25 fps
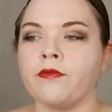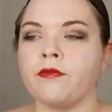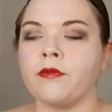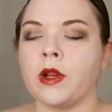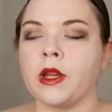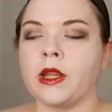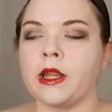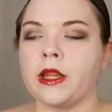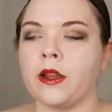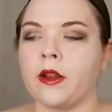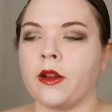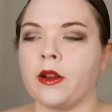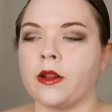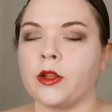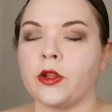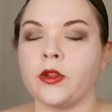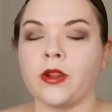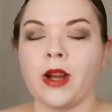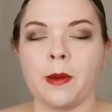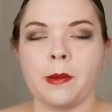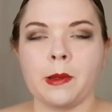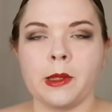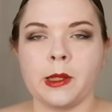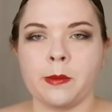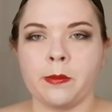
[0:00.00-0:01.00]
what are they called,
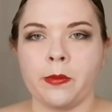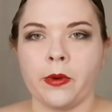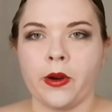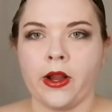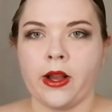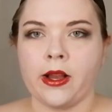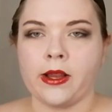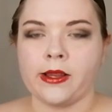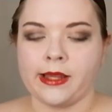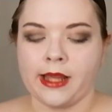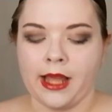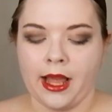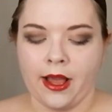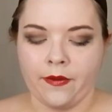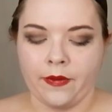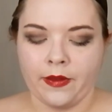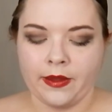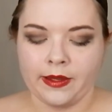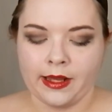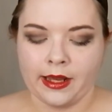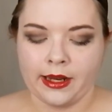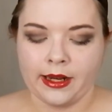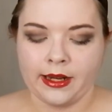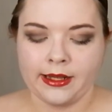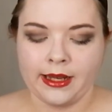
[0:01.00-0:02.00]
strapless bras, they have
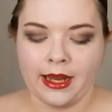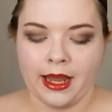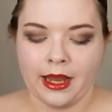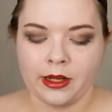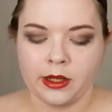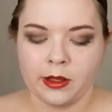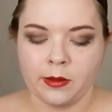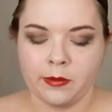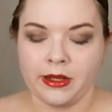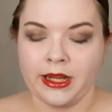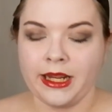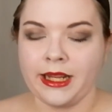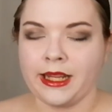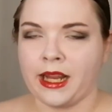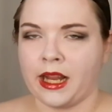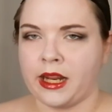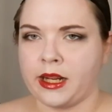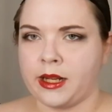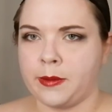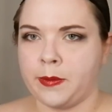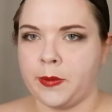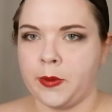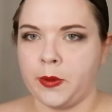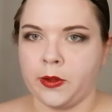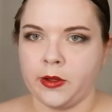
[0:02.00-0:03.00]
these like
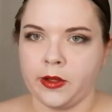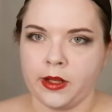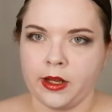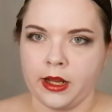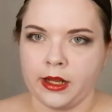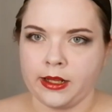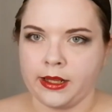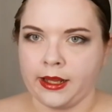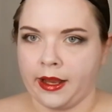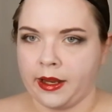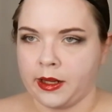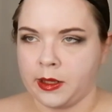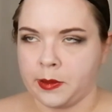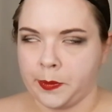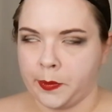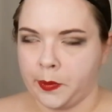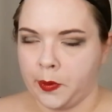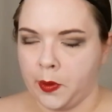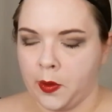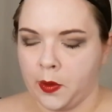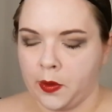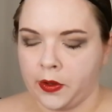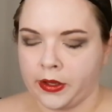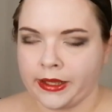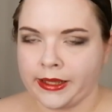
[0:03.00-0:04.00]
detachable and attachable
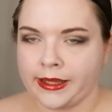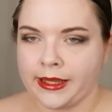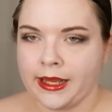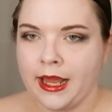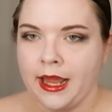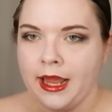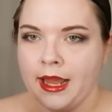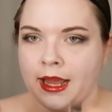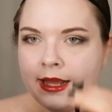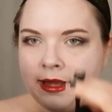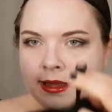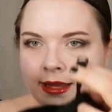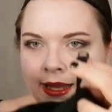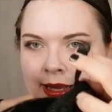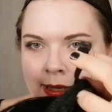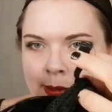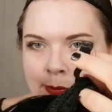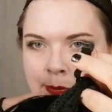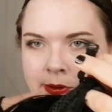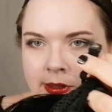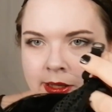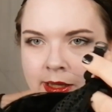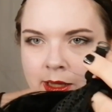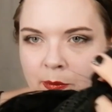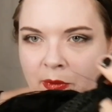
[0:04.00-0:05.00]
hooks.
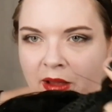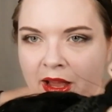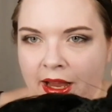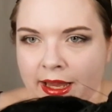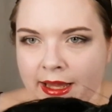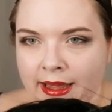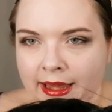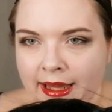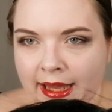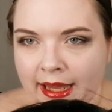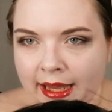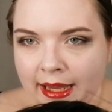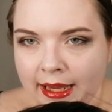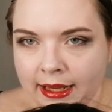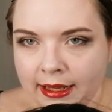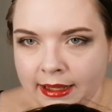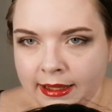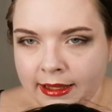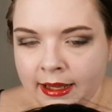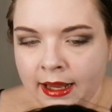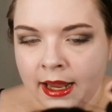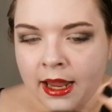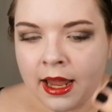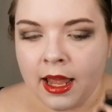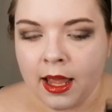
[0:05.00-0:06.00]
That's what's in the back of
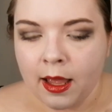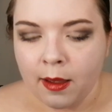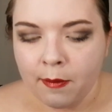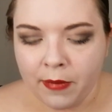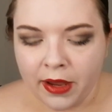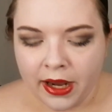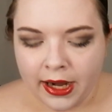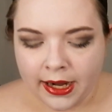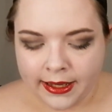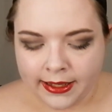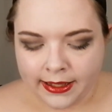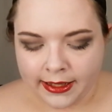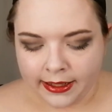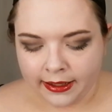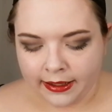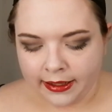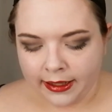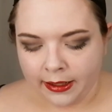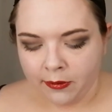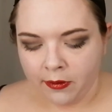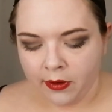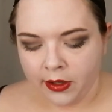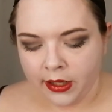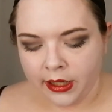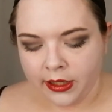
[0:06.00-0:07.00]
these. And
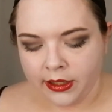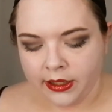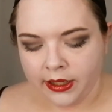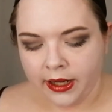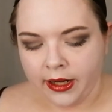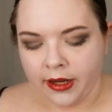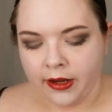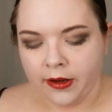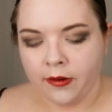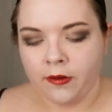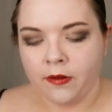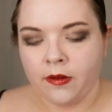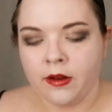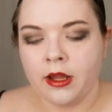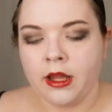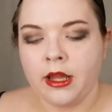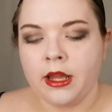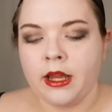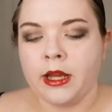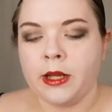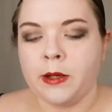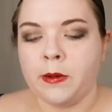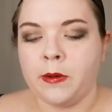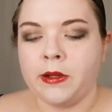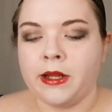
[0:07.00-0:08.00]
basically what you do
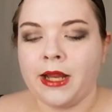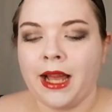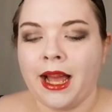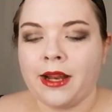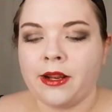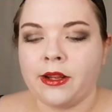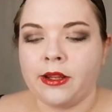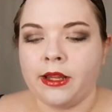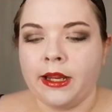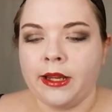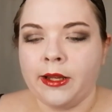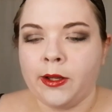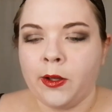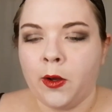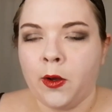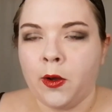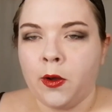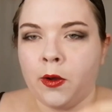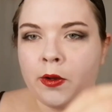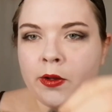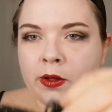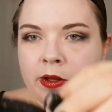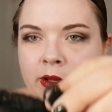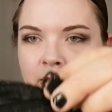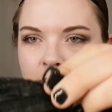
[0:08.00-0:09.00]
is you attach these
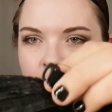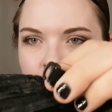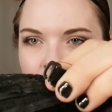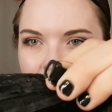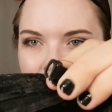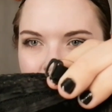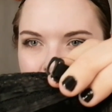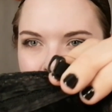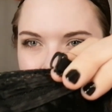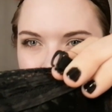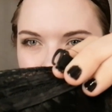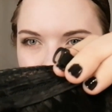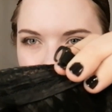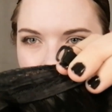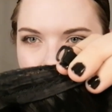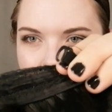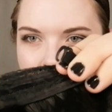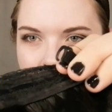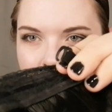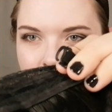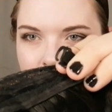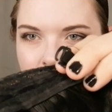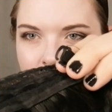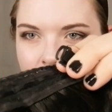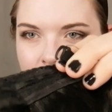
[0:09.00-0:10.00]
hooks to the back of the
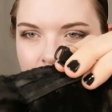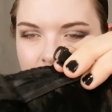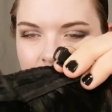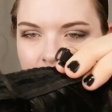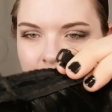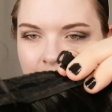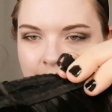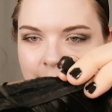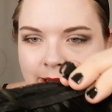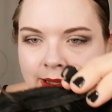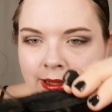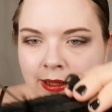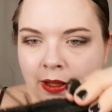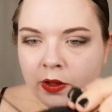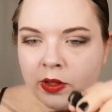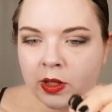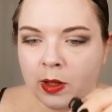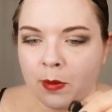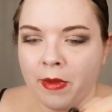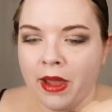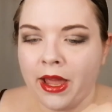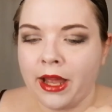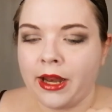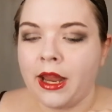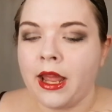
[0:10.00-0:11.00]
wig, you kind of slot
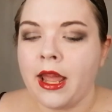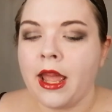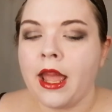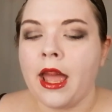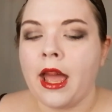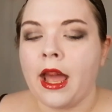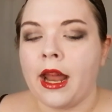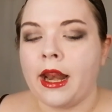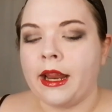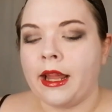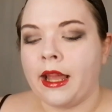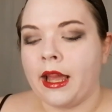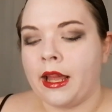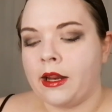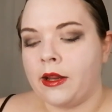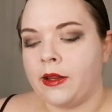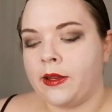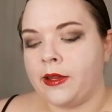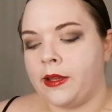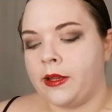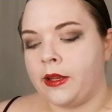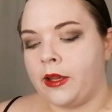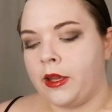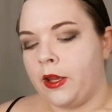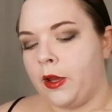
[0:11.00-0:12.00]
them in, and it kind of
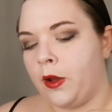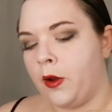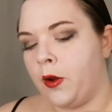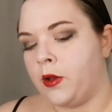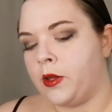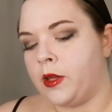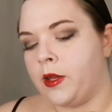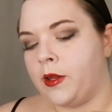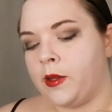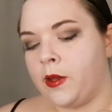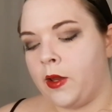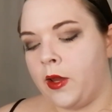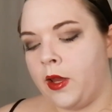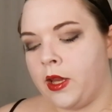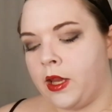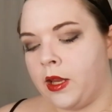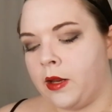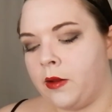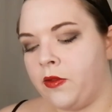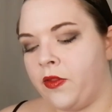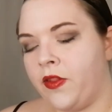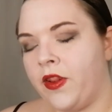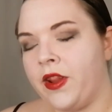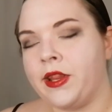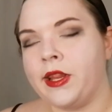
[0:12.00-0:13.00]
secures it so you
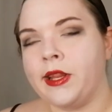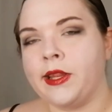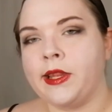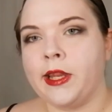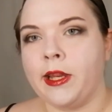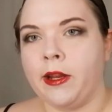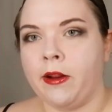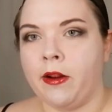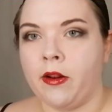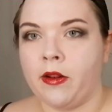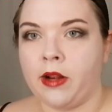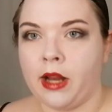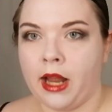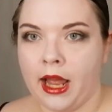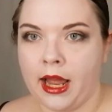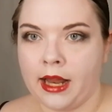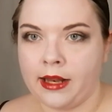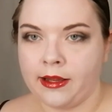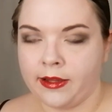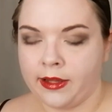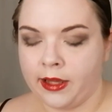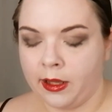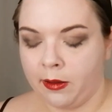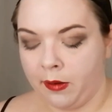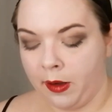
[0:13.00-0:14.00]
can fit it to your own
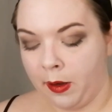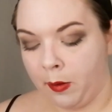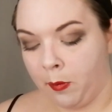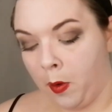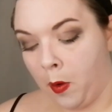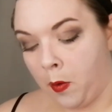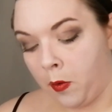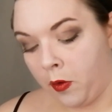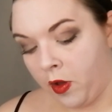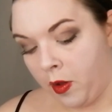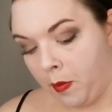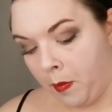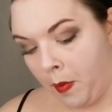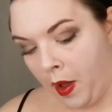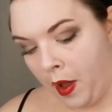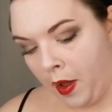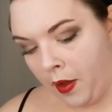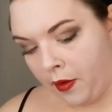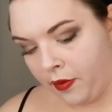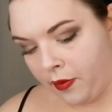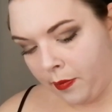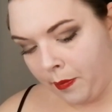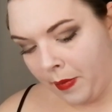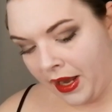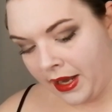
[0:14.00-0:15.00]
head, so it won't come
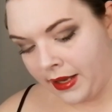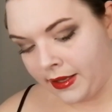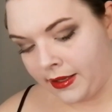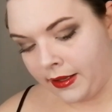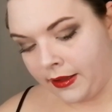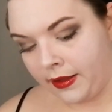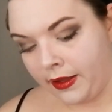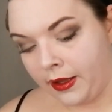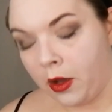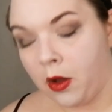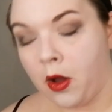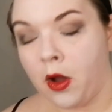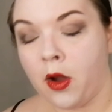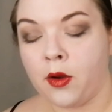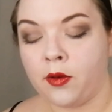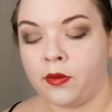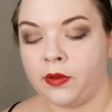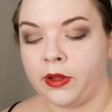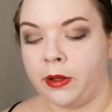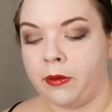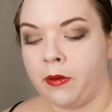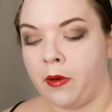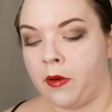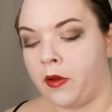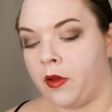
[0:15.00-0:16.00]
off, basically, or
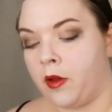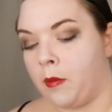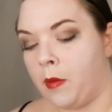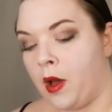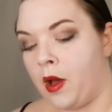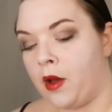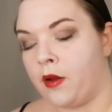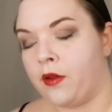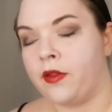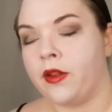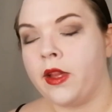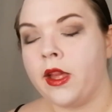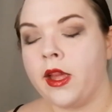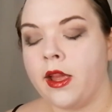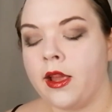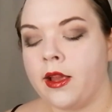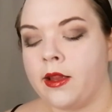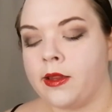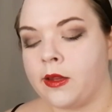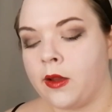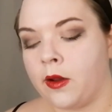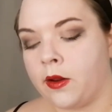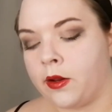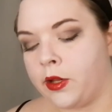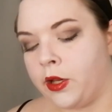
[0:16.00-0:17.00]
hopefully it won't come off,
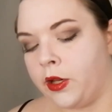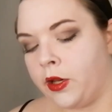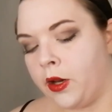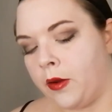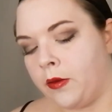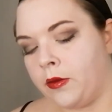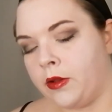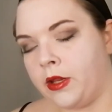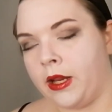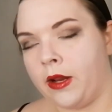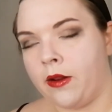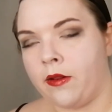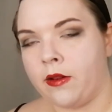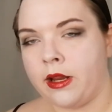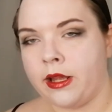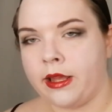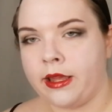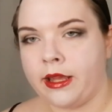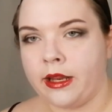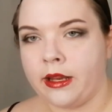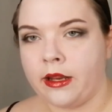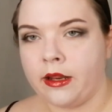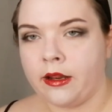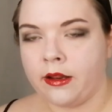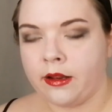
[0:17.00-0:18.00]
as long as you don't do
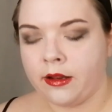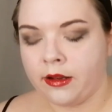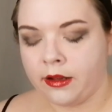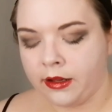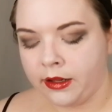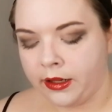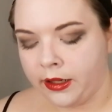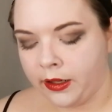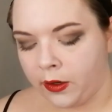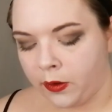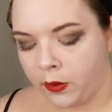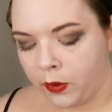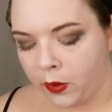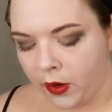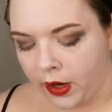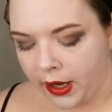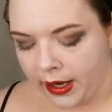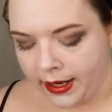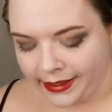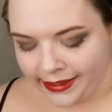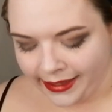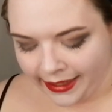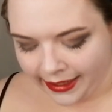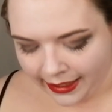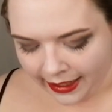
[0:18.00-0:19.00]
anything, you know,
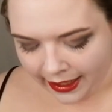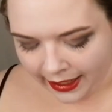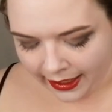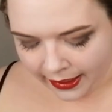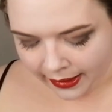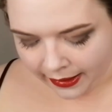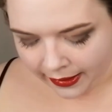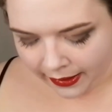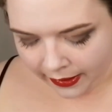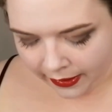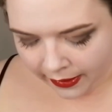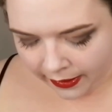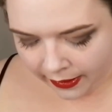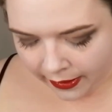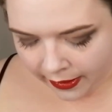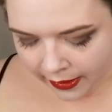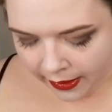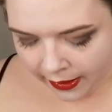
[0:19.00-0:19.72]
crazy, like,